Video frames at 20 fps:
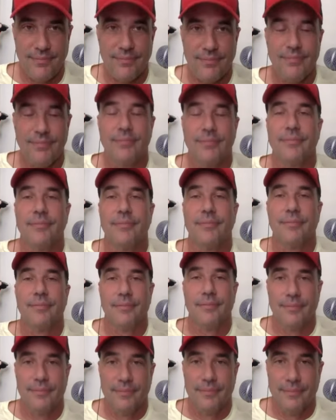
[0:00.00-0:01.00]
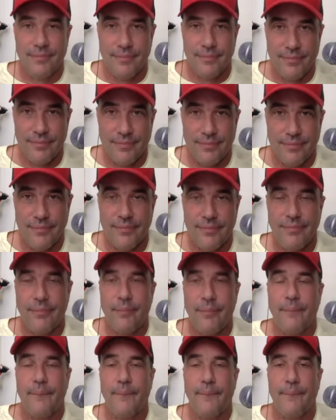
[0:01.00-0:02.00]

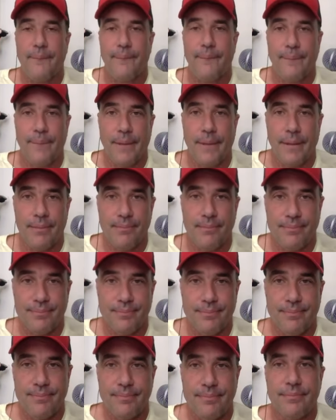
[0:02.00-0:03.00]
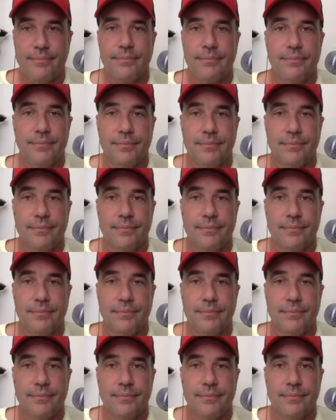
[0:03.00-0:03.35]
The person shown says nothing.